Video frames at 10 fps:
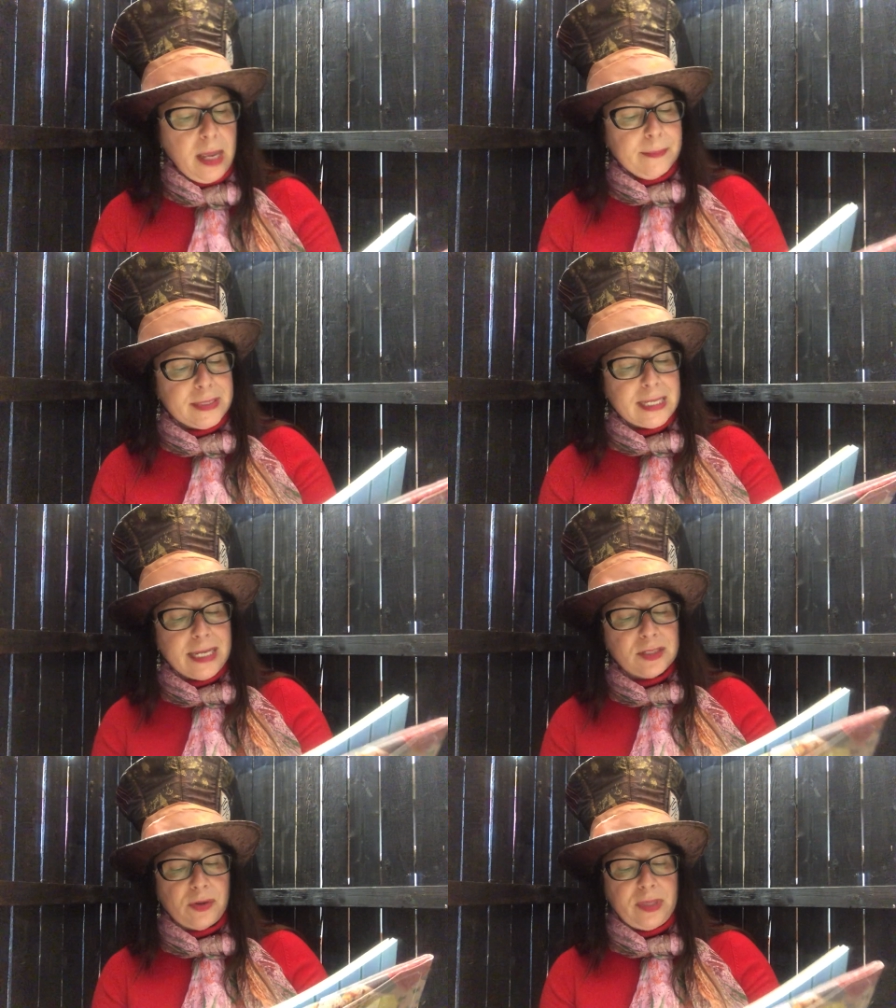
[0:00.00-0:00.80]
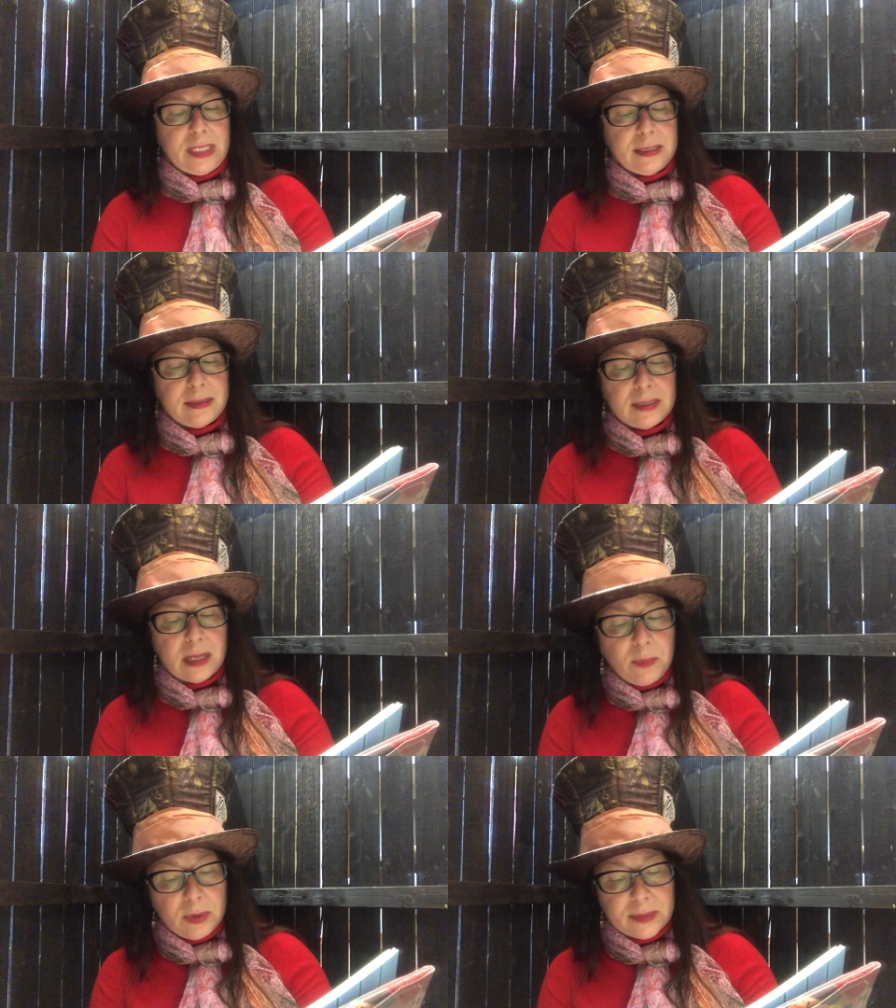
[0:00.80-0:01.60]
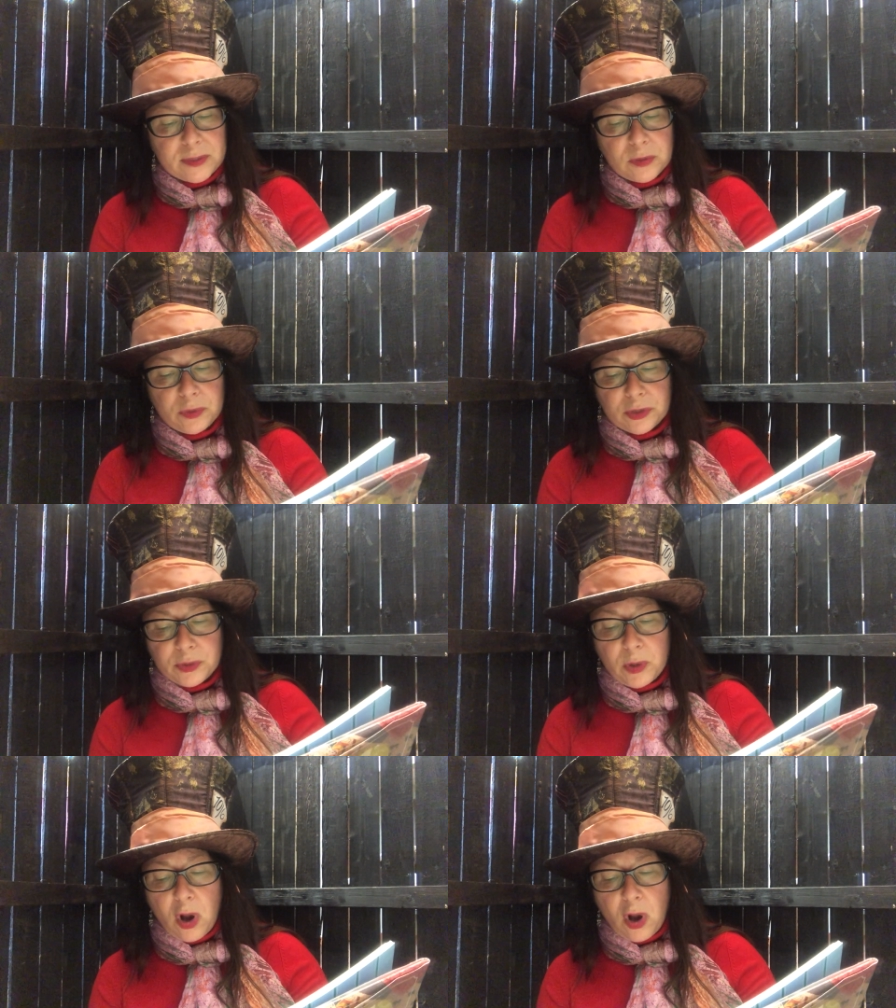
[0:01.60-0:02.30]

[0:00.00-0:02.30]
Besides all this, the doubled up soldiers were